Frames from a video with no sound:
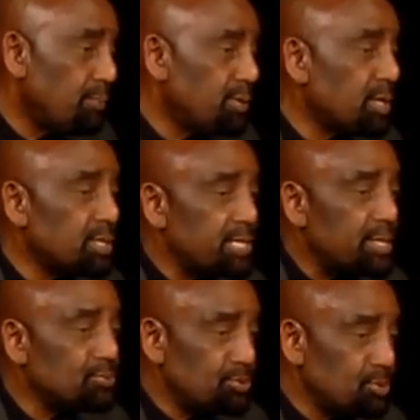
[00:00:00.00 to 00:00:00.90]
because
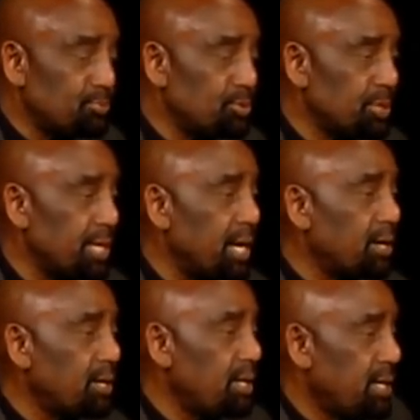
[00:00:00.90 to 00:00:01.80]
that's what you're putting
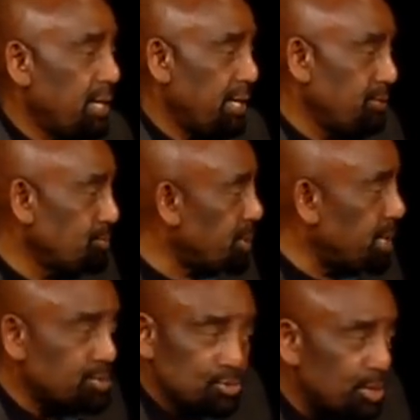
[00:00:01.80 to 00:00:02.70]
out. And you
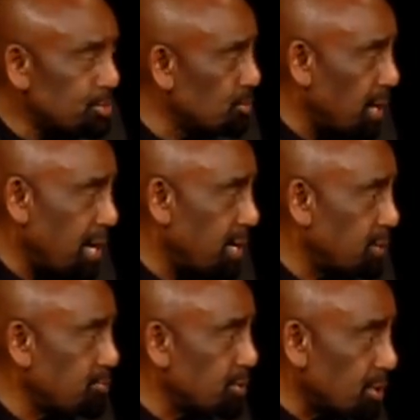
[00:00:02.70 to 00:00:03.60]
can't trust your
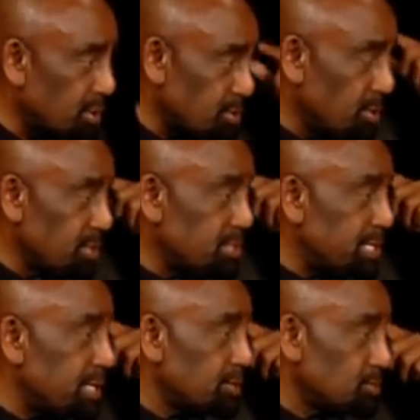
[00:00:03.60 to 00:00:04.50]
eyes, because
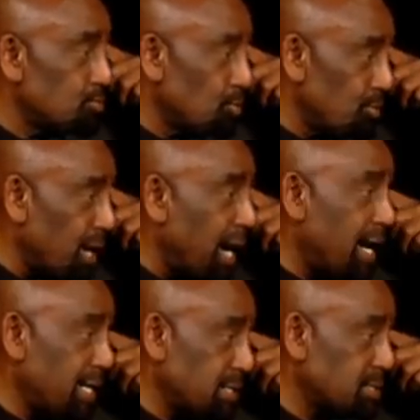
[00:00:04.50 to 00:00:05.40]
Satan controls your
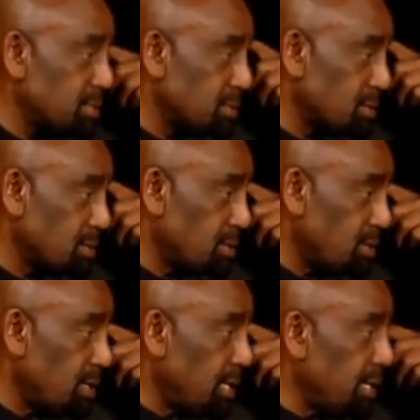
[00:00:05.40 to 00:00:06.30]
eyes.
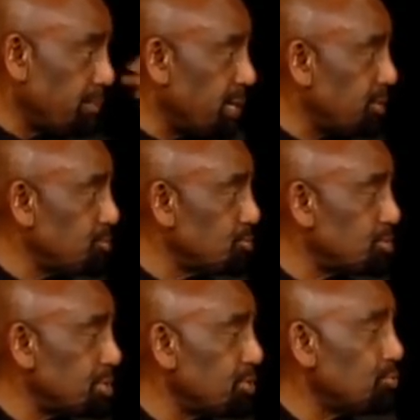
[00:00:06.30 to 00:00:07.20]
He makes you
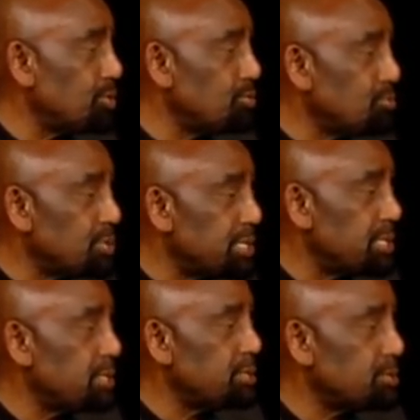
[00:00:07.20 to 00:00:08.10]
see what you
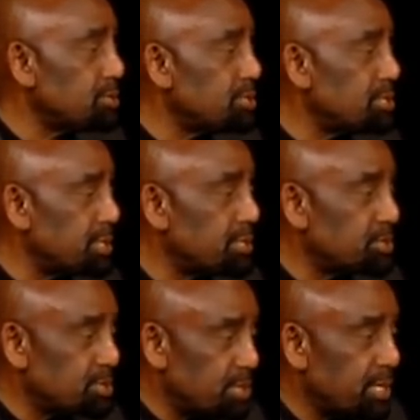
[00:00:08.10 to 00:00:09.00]
need to see
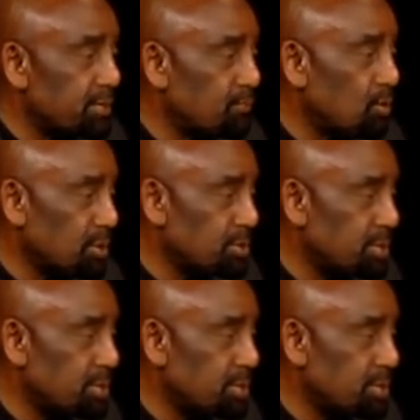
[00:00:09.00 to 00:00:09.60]
to stay in a fallen